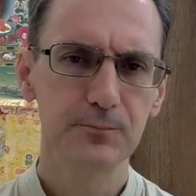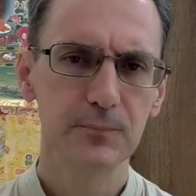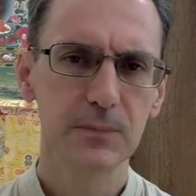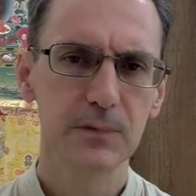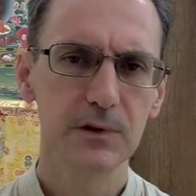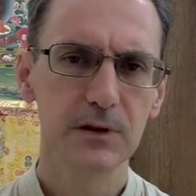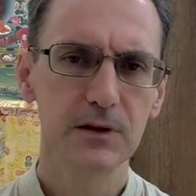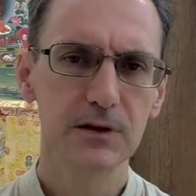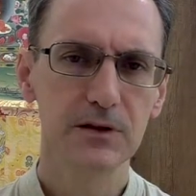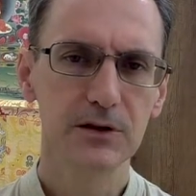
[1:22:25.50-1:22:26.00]

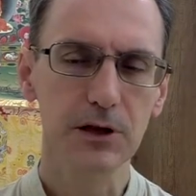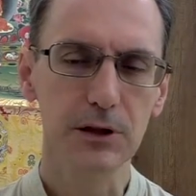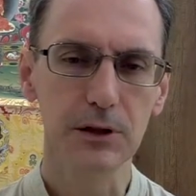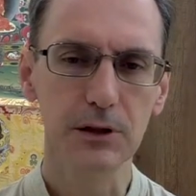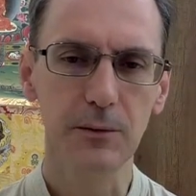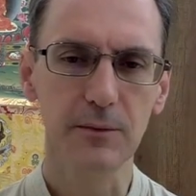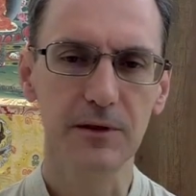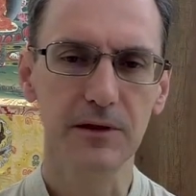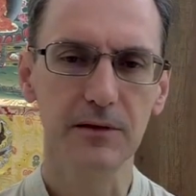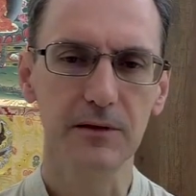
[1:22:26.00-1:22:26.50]
just
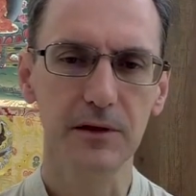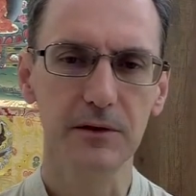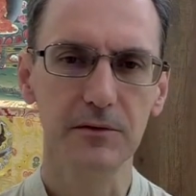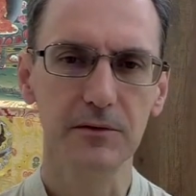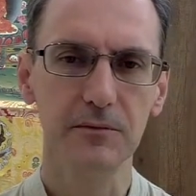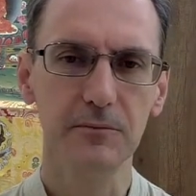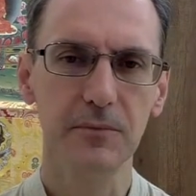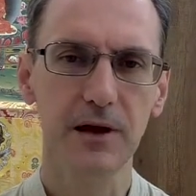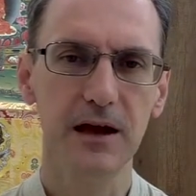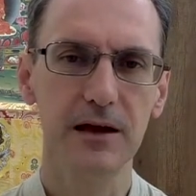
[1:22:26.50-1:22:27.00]
something that's
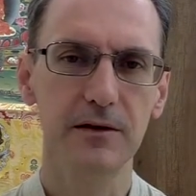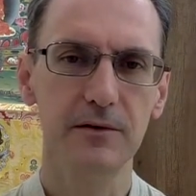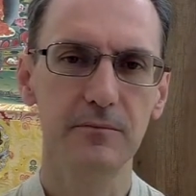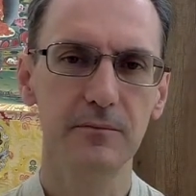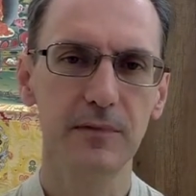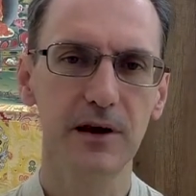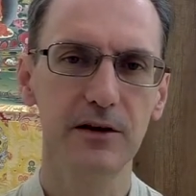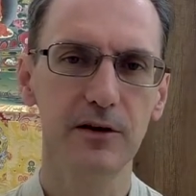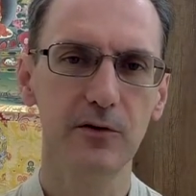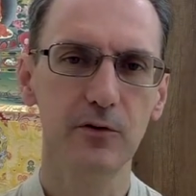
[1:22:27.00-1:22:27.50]
made
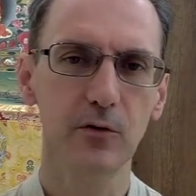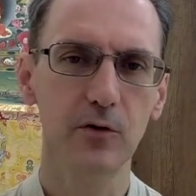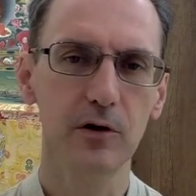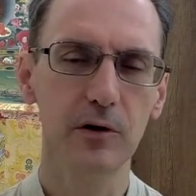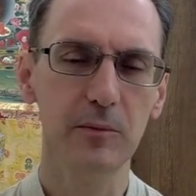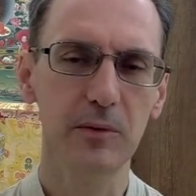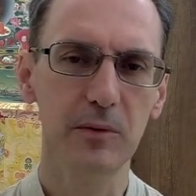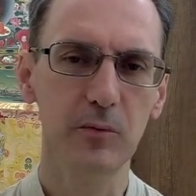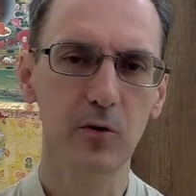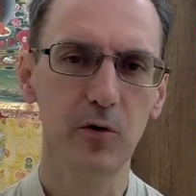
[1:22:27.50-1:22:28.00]
it all a bit
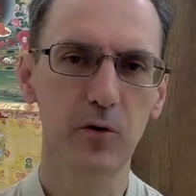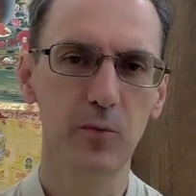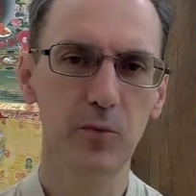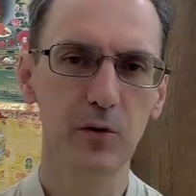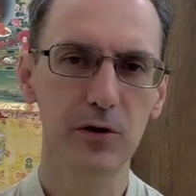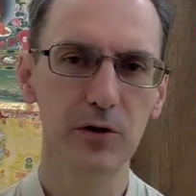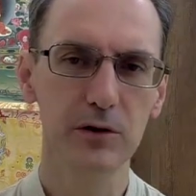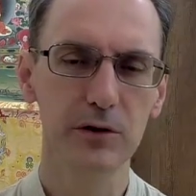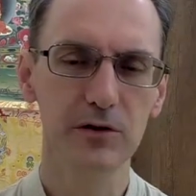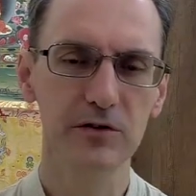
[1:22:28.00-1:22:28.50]
more
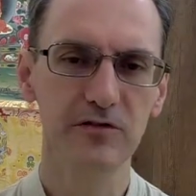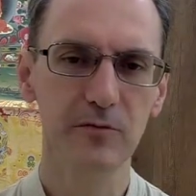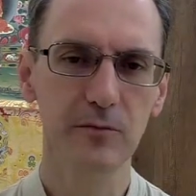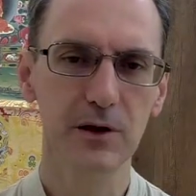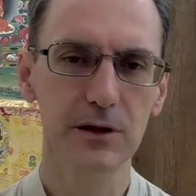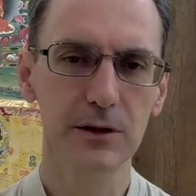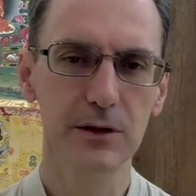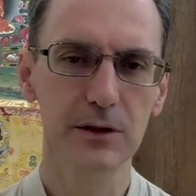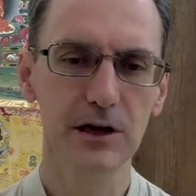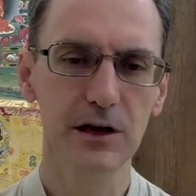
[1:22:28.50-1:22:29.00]
personal for
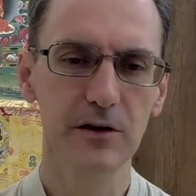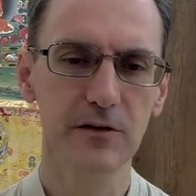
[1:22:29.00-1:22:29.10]
myself.